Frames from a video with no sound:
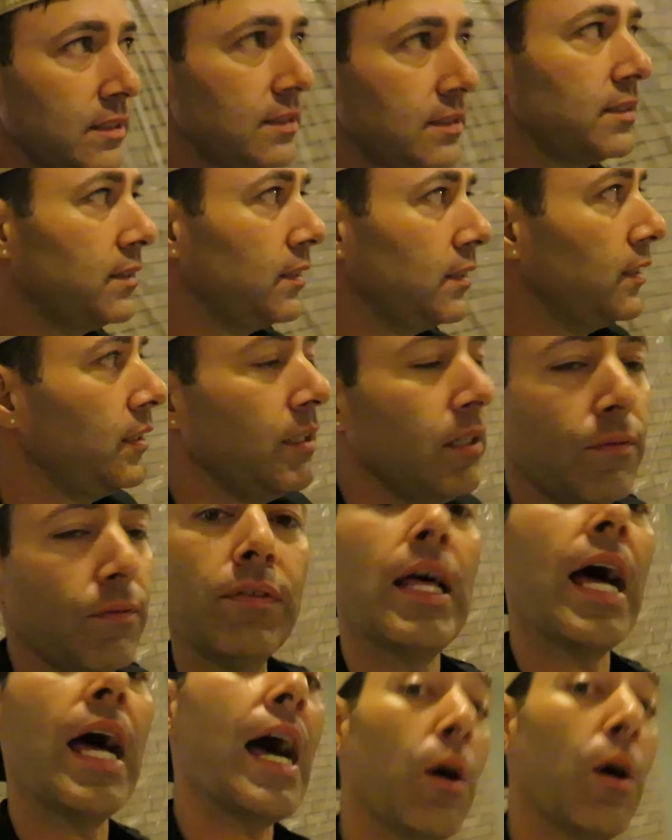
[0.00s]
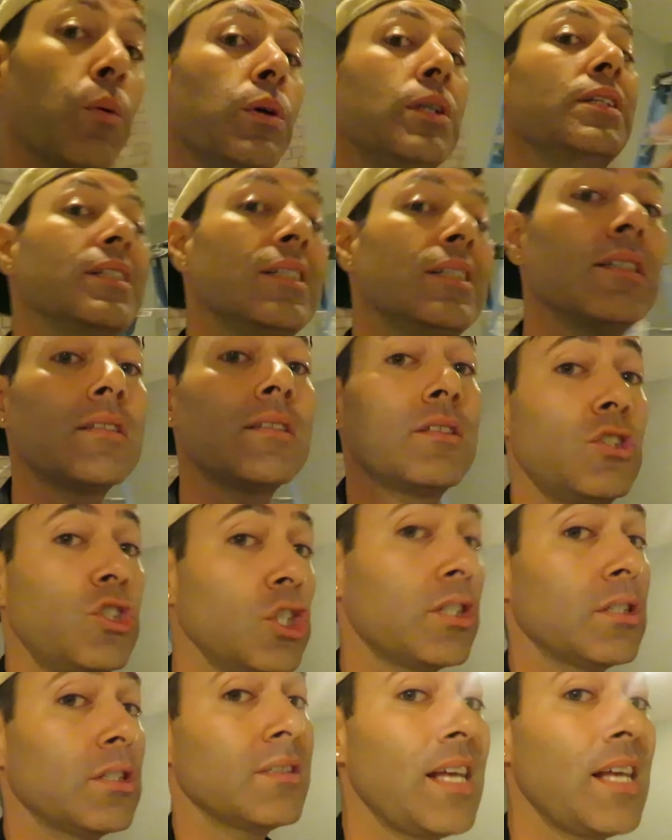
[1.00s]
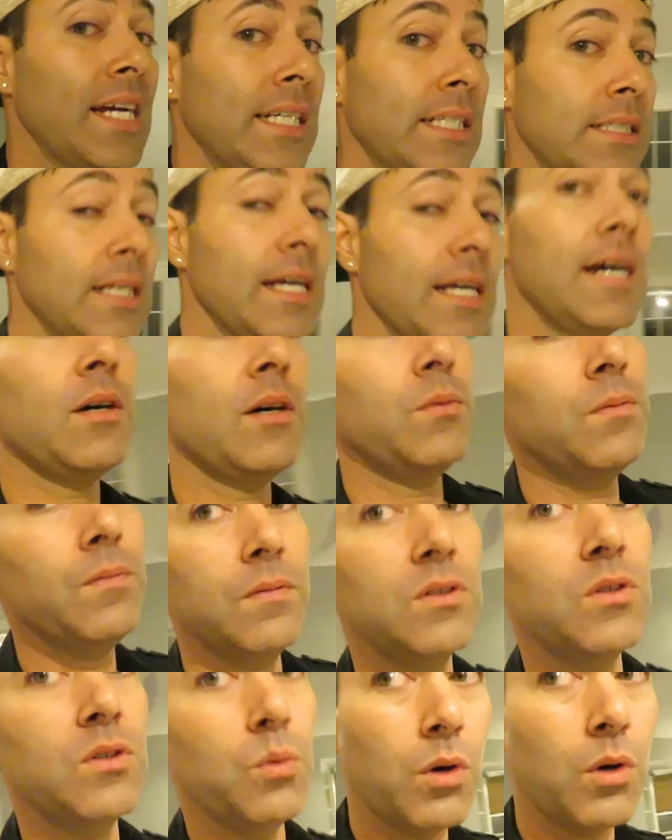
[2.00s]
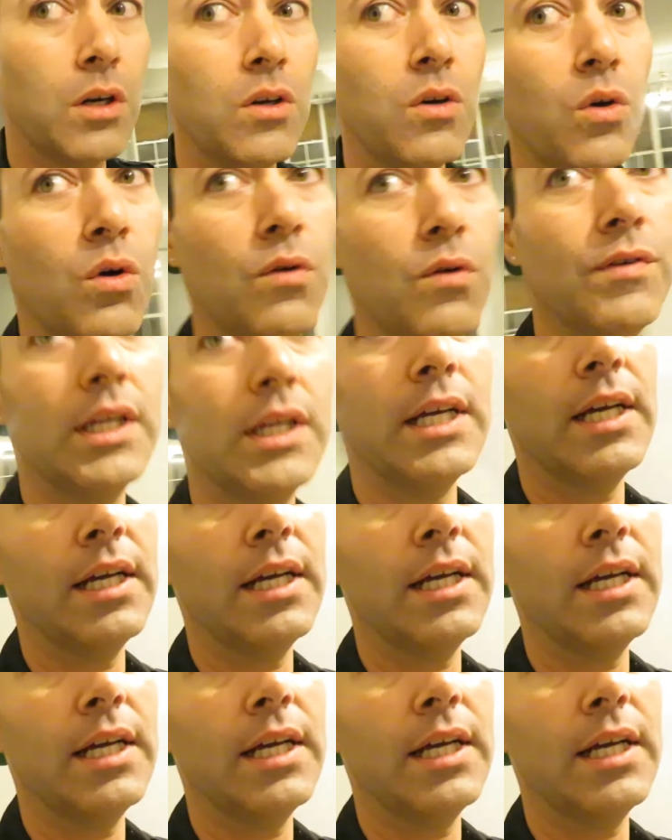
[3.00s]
see if that one is just like that, the one over